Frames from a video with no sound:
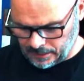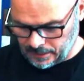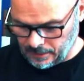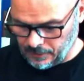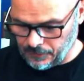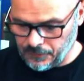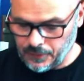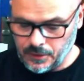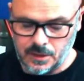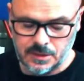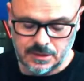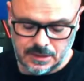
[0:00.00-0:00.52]

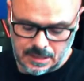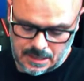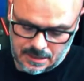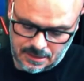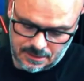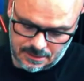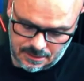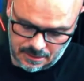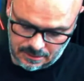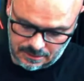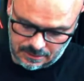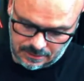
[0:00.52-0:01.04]
first things
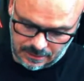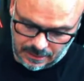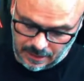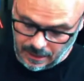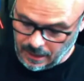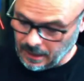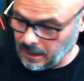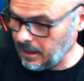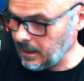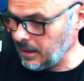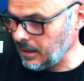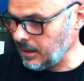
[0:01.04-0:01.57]
that
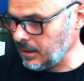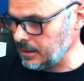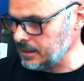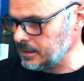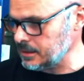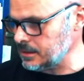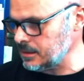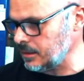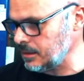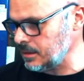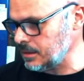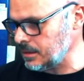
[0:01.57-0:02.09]
I
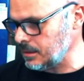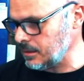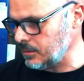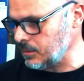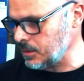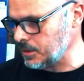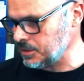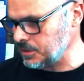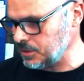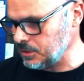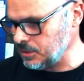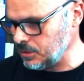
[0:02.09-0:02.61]
decided I
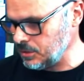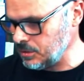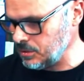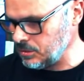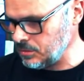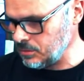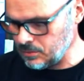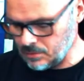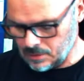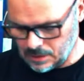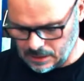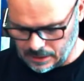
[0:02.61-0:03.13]
wanted to
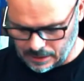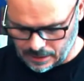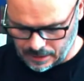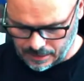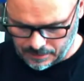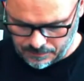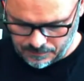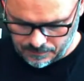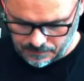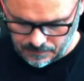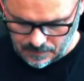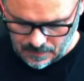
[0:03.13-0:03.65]
do
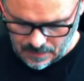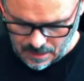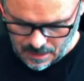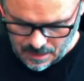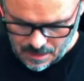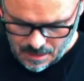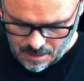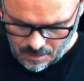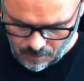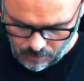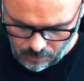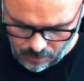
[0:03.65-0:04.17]

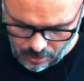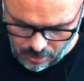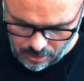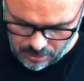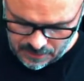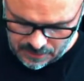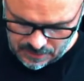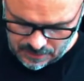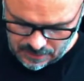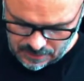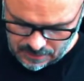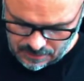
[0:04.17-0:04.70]

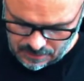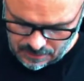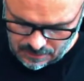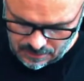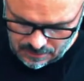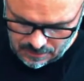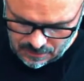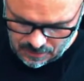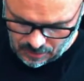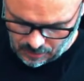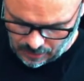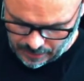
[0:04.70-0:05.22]
was
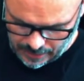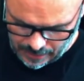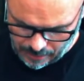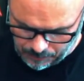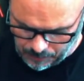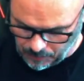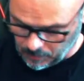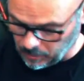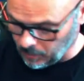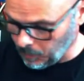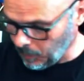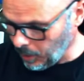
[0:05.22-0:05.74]
tidy up
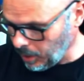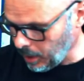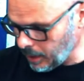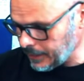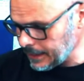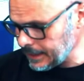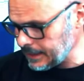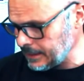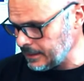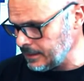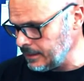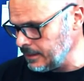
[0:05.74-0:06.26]
all the
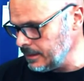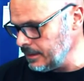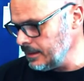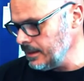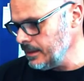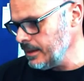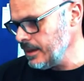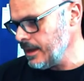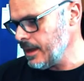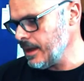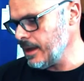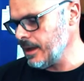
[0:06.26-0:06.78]
wiring.
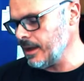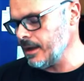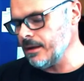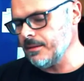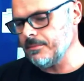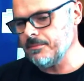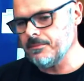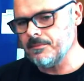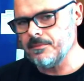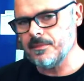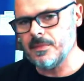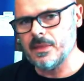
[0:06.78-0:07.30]

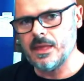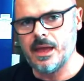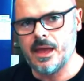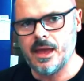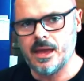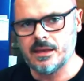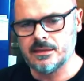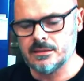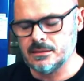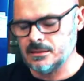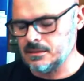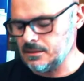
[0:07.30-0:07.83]

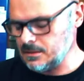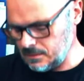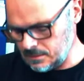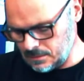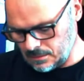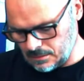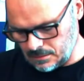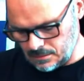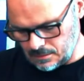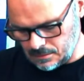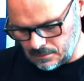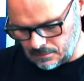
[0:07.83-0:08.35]
As
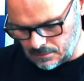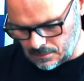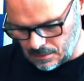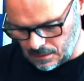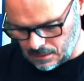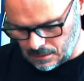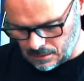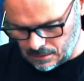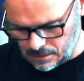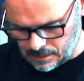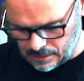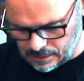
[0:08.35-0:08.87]

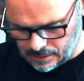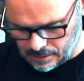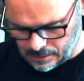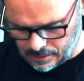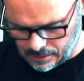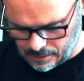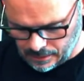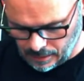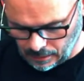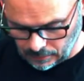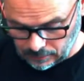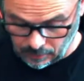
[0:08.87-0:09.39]

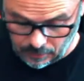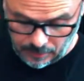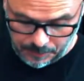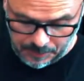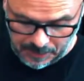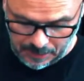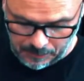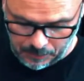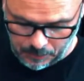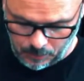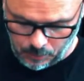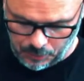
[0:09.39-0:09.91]
a lot of
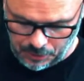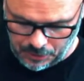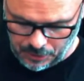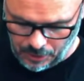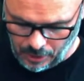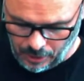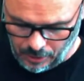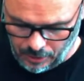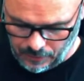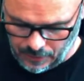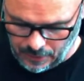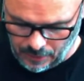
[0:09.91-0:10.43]
people would
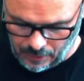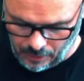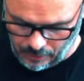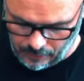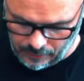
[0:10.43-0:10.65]
know that know the